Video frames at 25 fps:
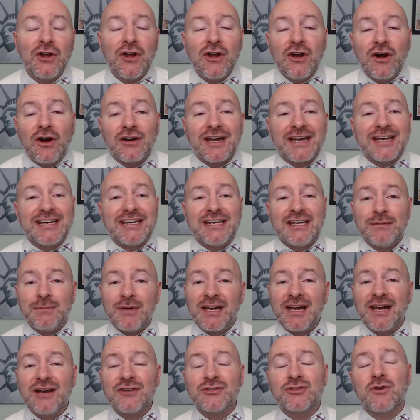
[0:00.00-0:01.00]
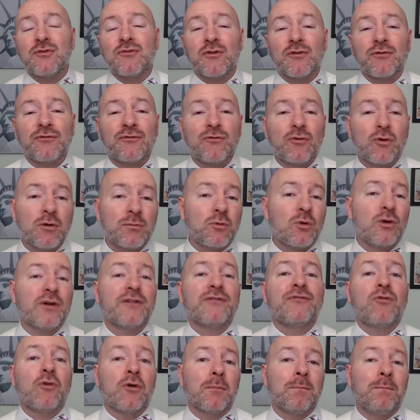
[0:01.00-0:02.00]
Okay, eBay has over
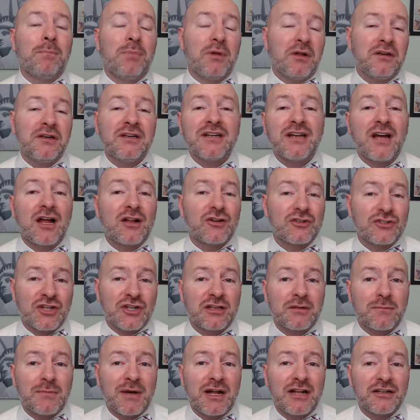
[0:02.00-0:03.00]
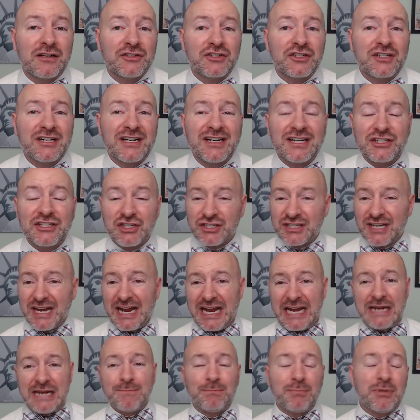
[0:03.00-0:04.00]
$4.4 billion on the balance sheet and just
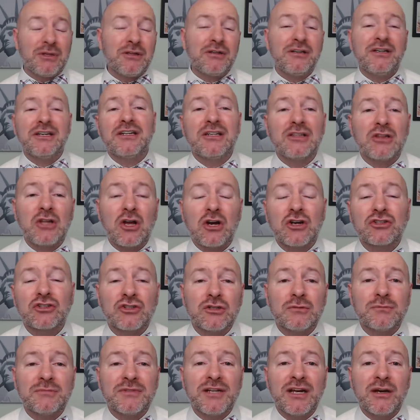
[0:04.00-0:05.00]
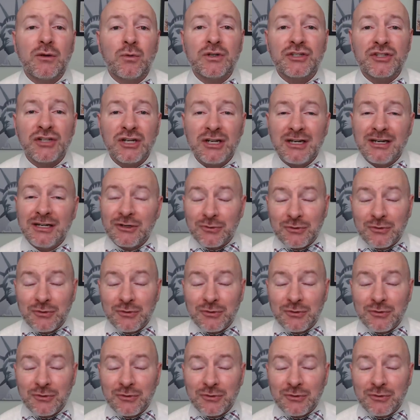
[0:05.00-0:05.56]
$8 billion in long-term debt, which,